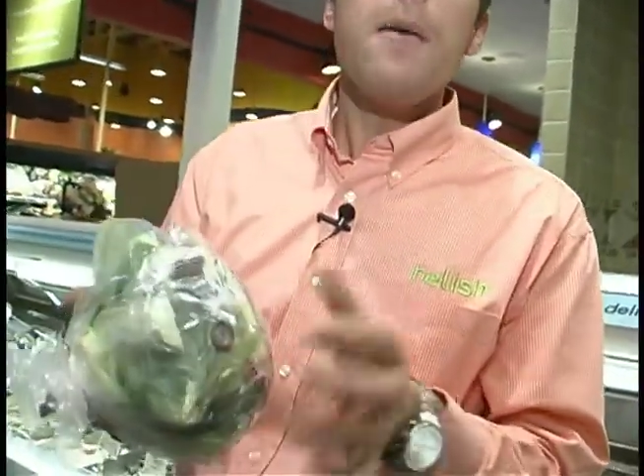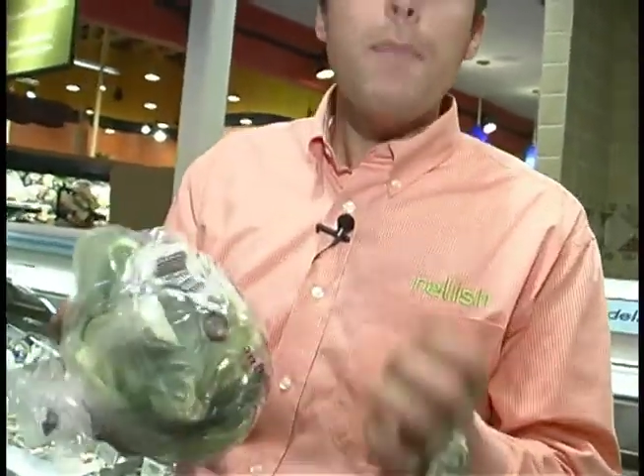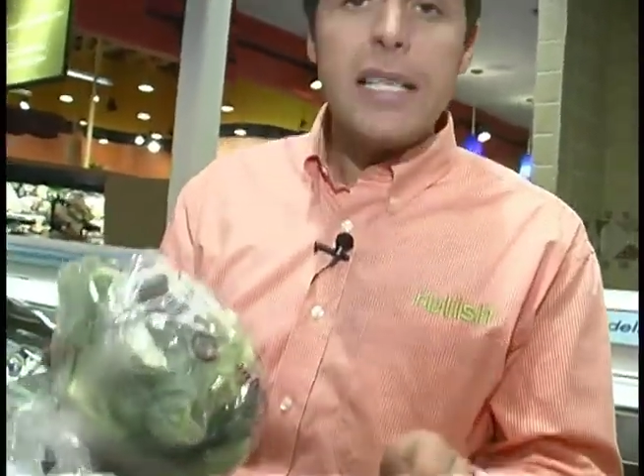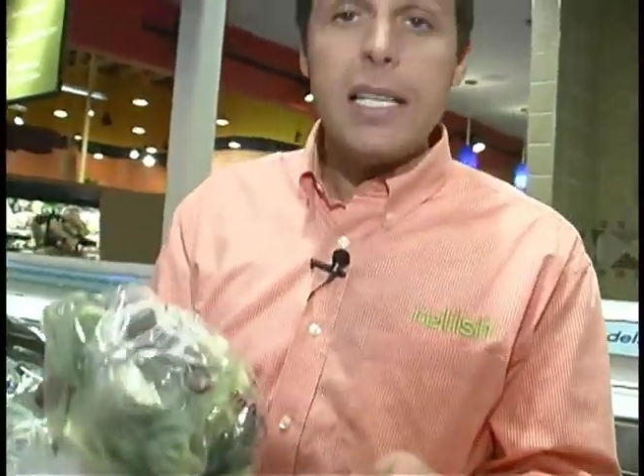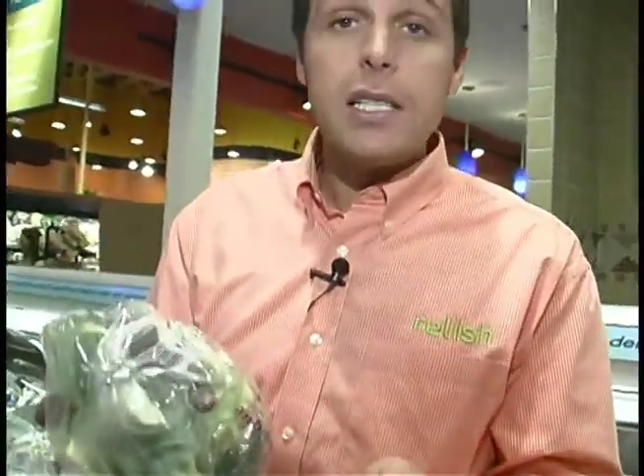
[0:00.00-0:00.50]

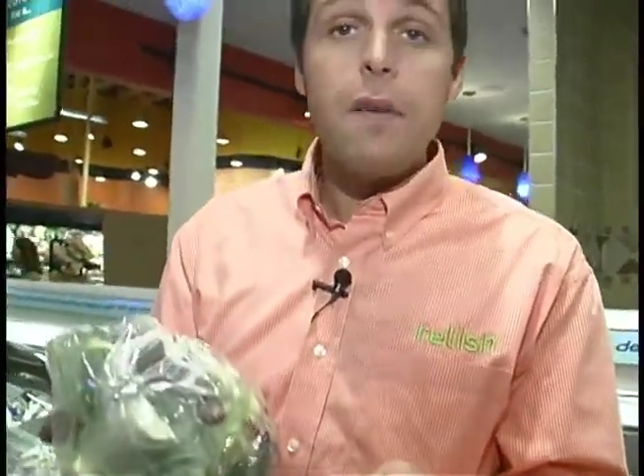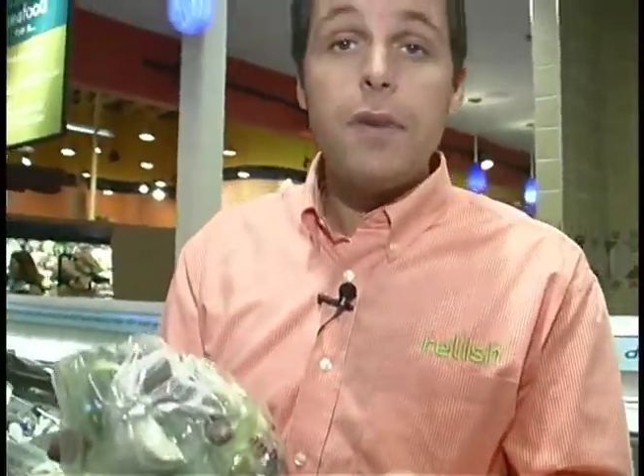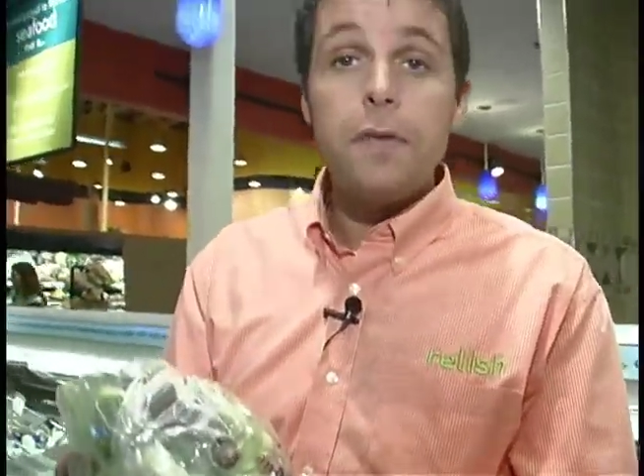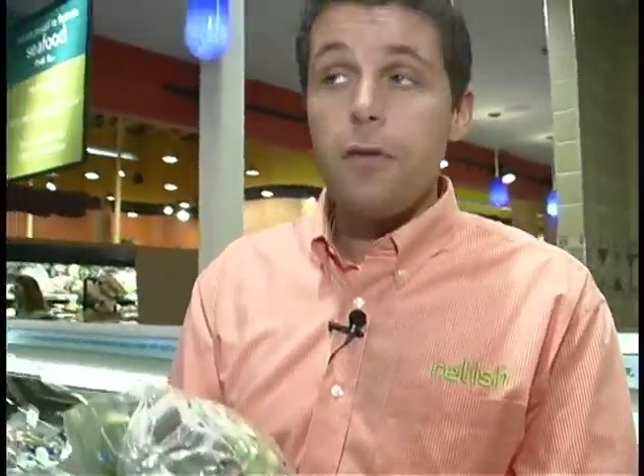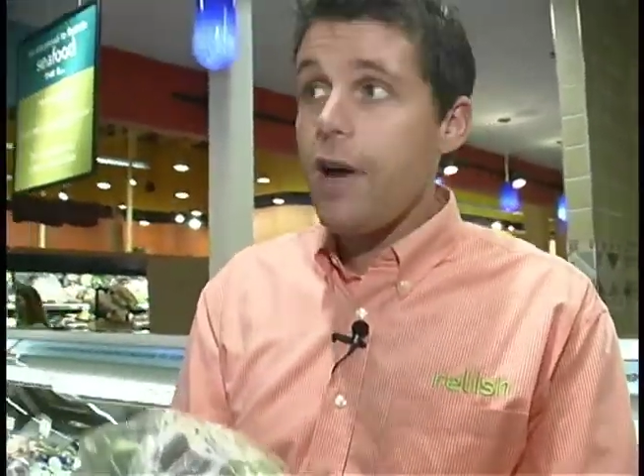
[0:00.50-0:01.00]
make these lovely
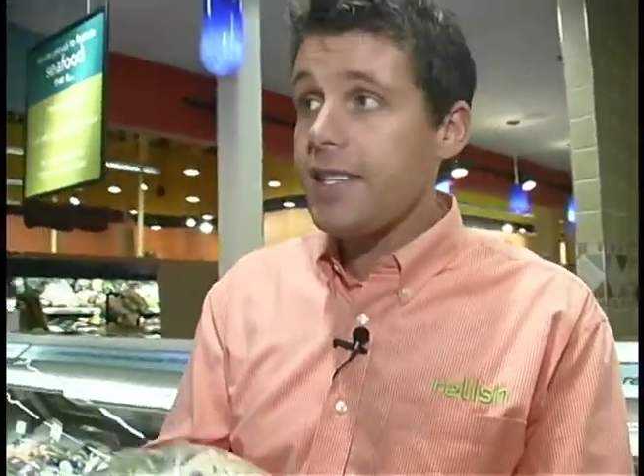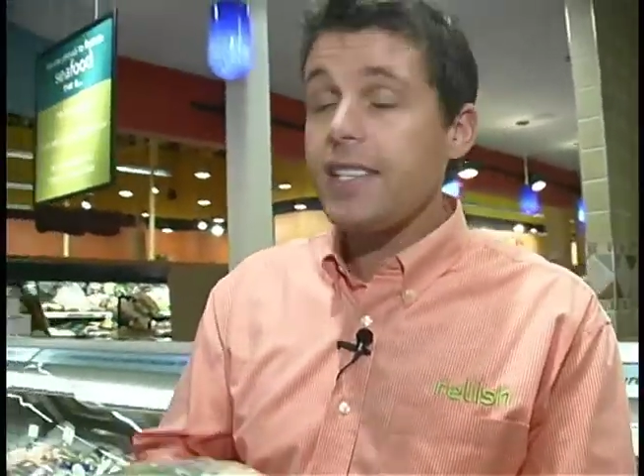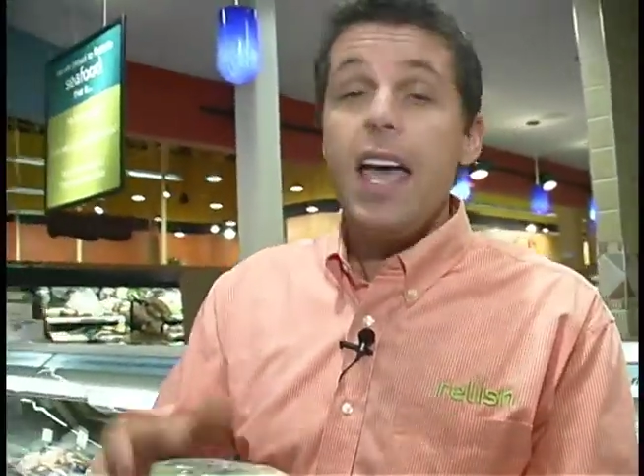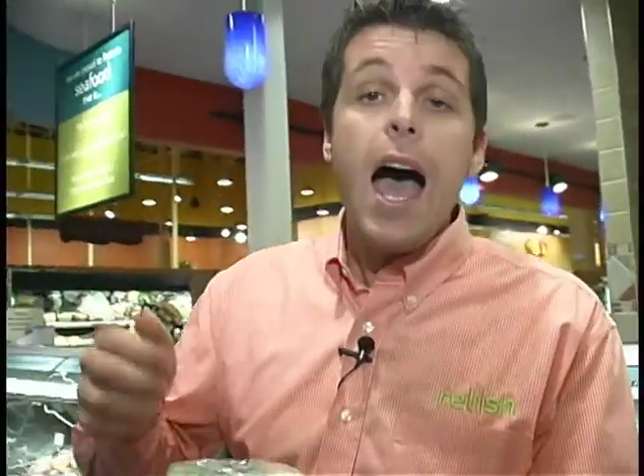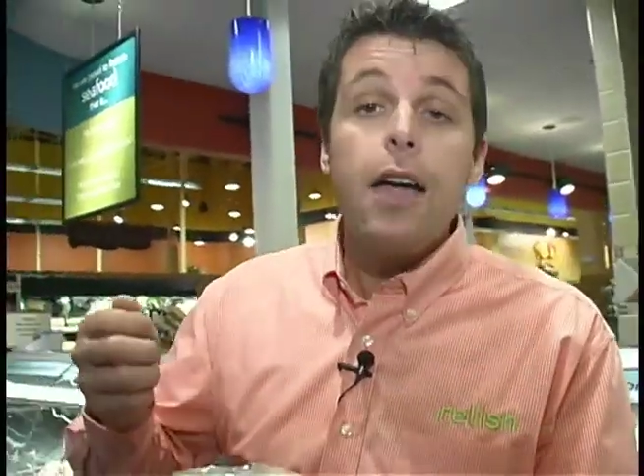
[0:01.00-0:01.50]
florets.
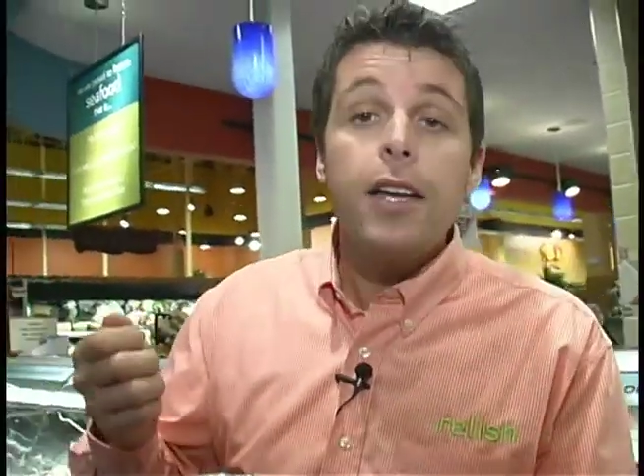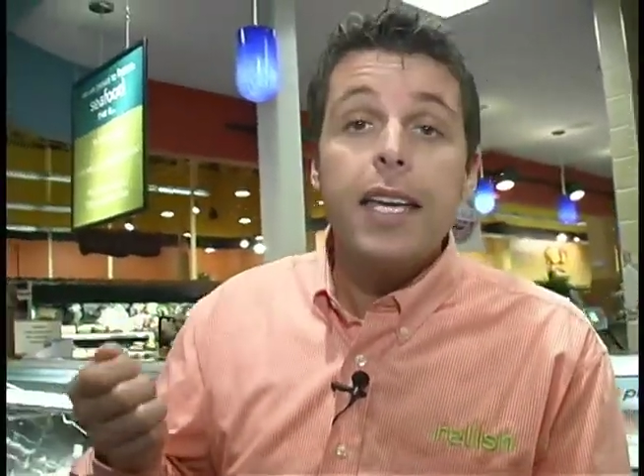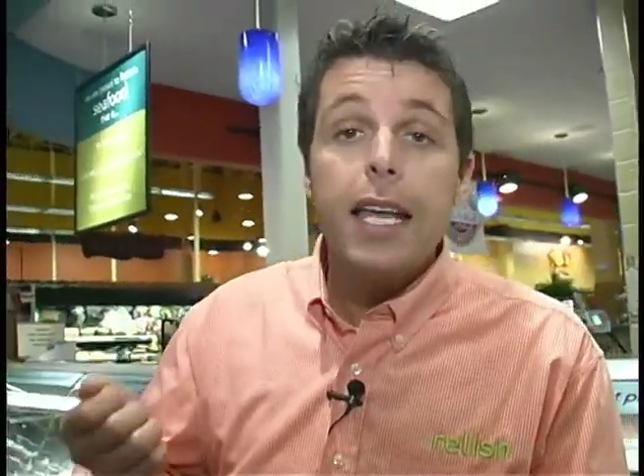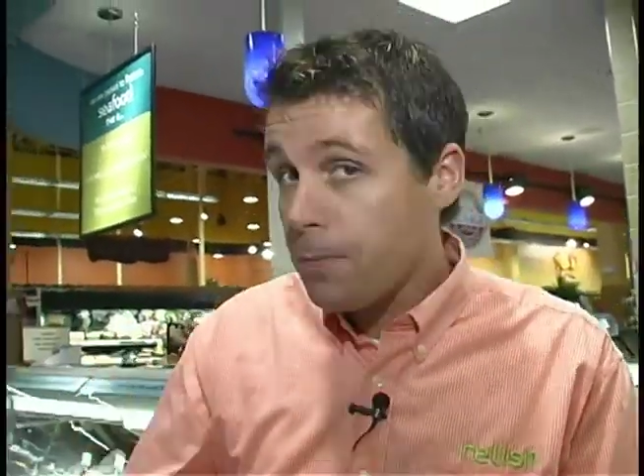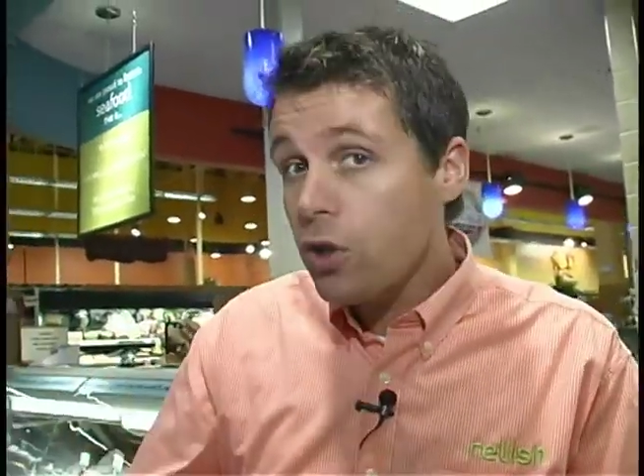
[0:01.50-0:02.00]
I'm going to
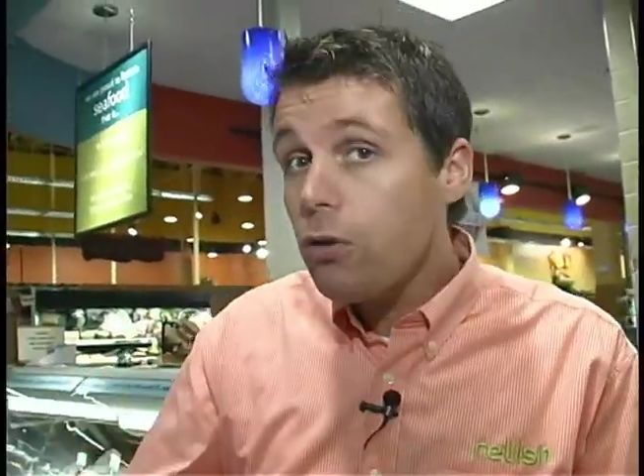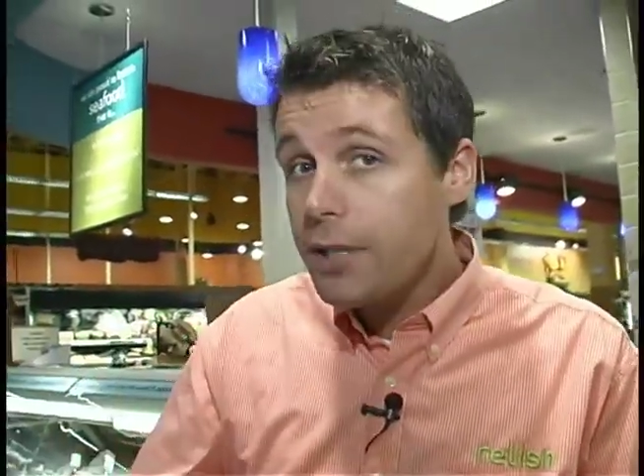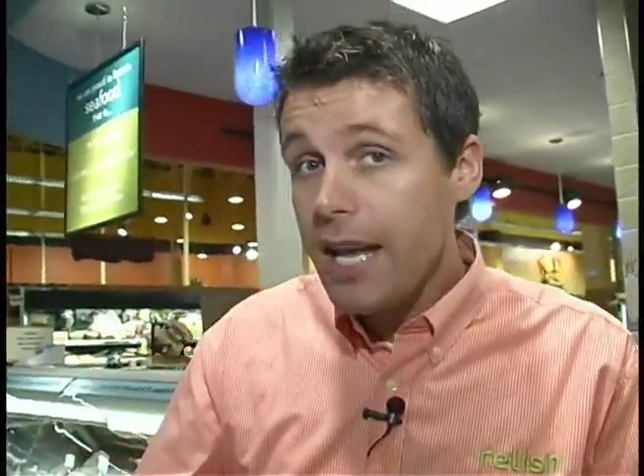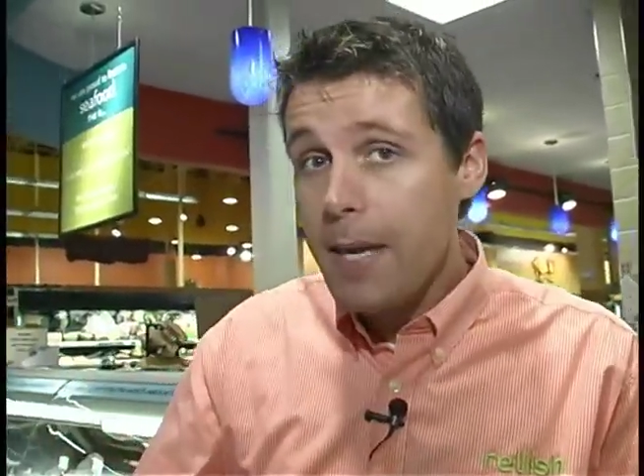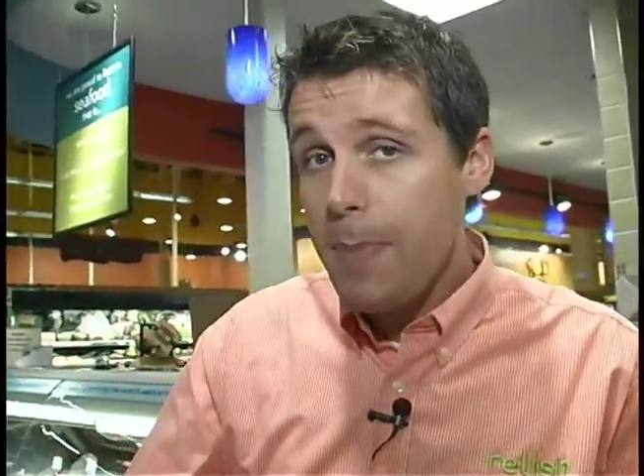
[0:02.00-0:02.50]
get a
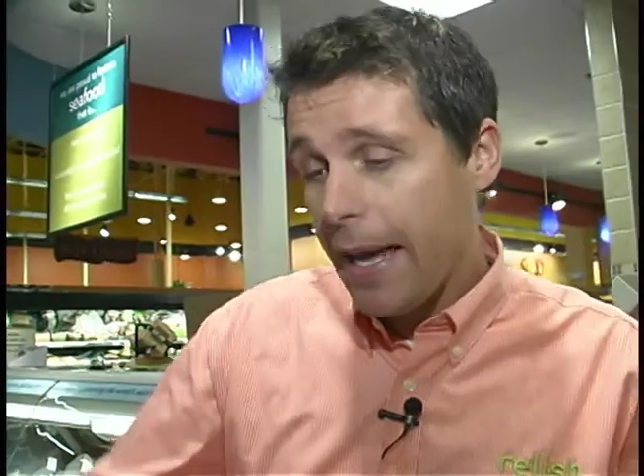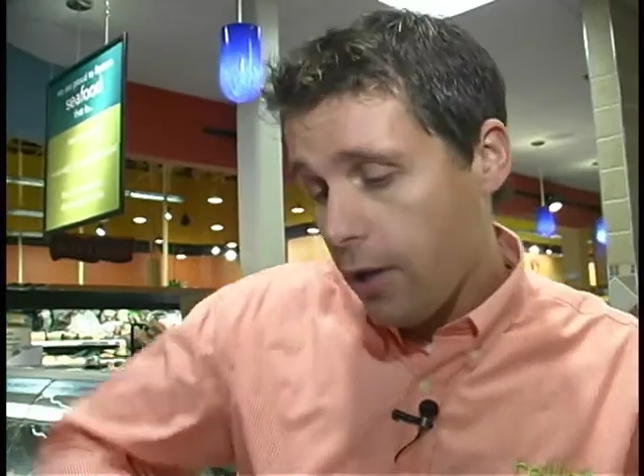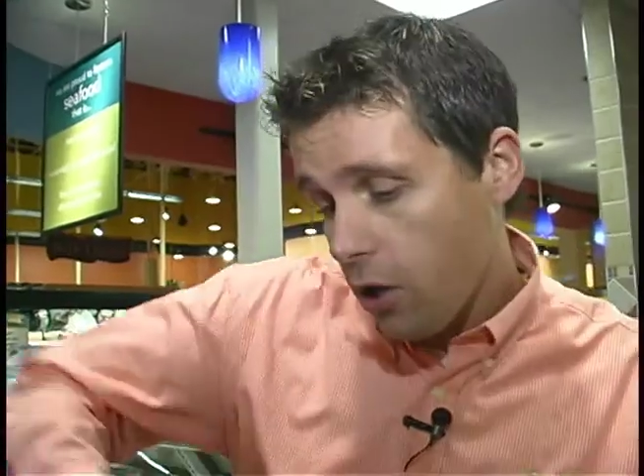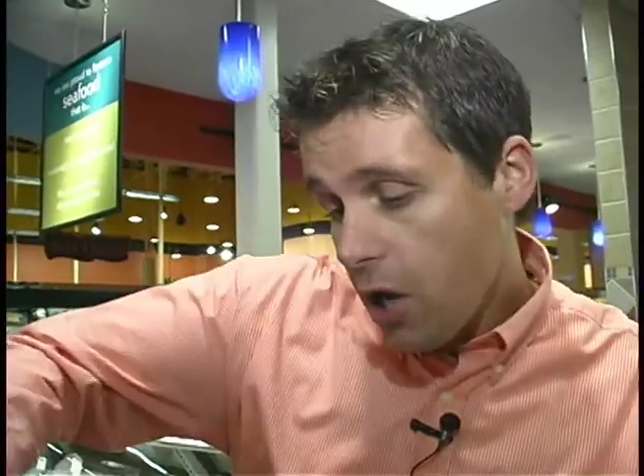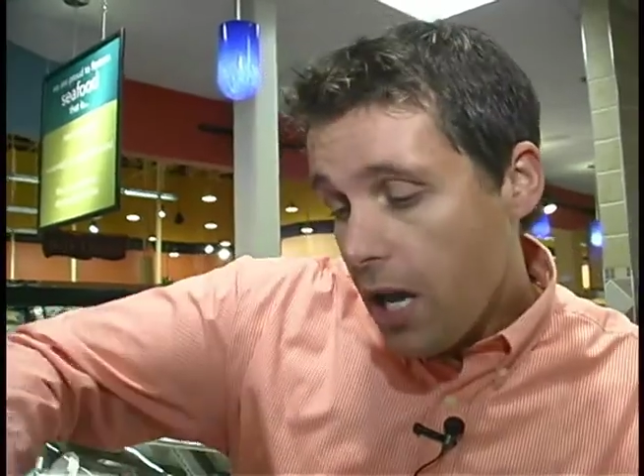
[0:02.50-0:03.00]
saute pan on,